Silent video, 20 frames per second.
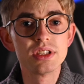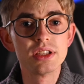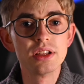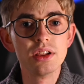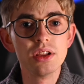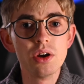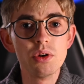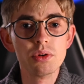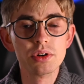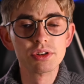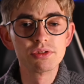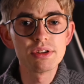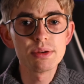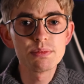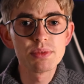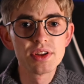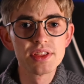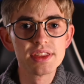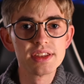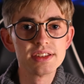the lower grip
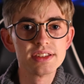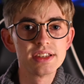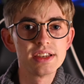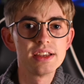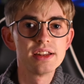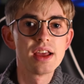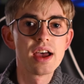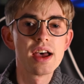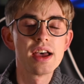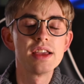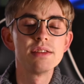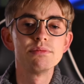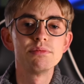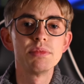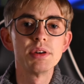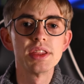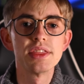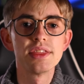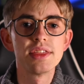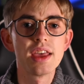on the Z9,
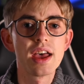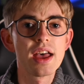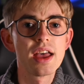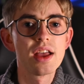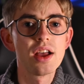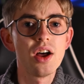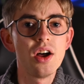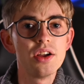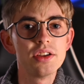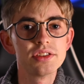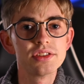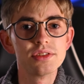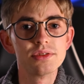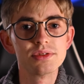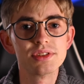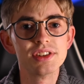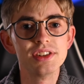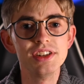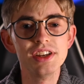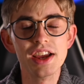but that also
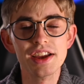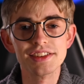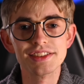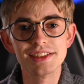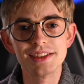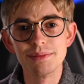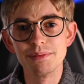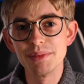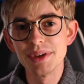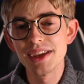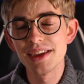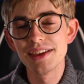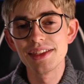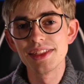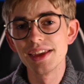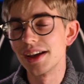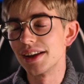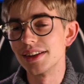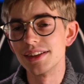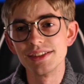suggests to me
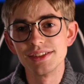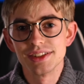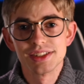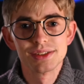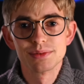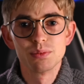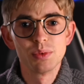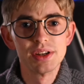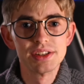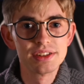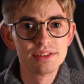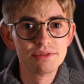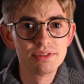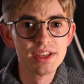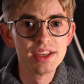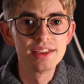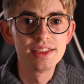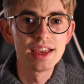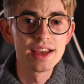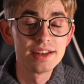that it just wasn't
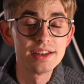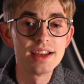really that